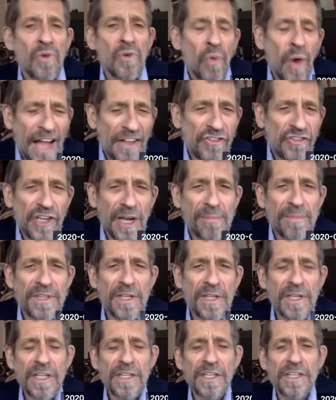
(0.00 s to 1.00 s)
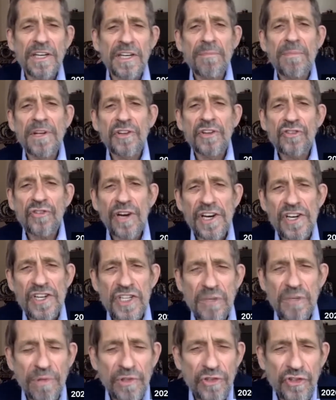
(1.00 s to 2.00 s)
had some in the Clinton
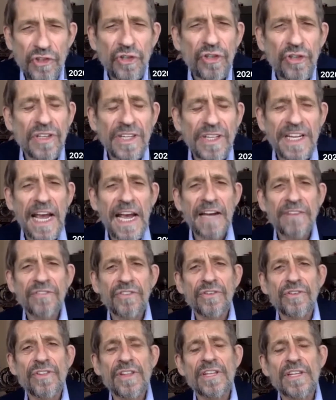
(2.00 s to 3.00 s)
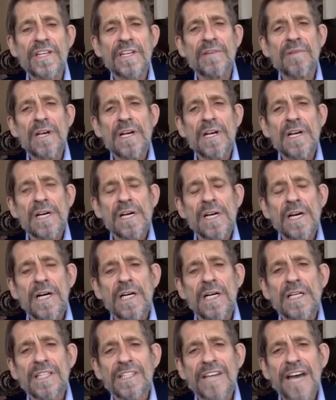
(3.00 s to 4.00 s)
administration, but certainly after the
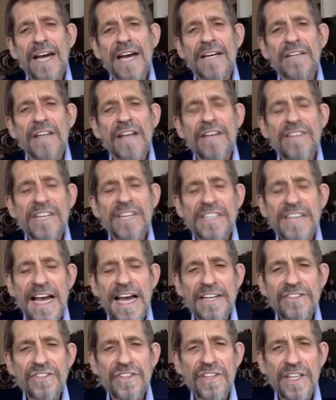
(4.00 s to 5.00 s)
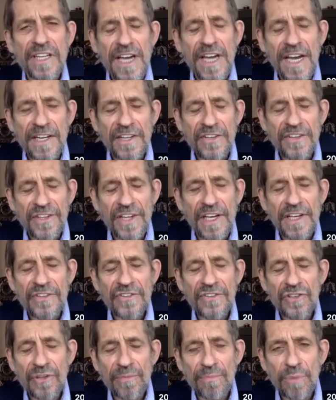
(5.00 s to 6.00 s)
9/11 attacks in the United
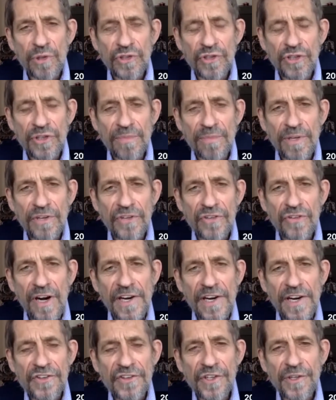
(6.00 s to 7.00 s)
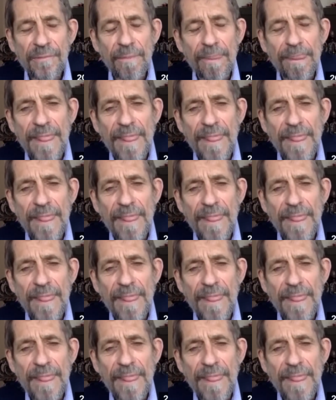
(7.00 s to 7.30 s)
States and the Bush administration.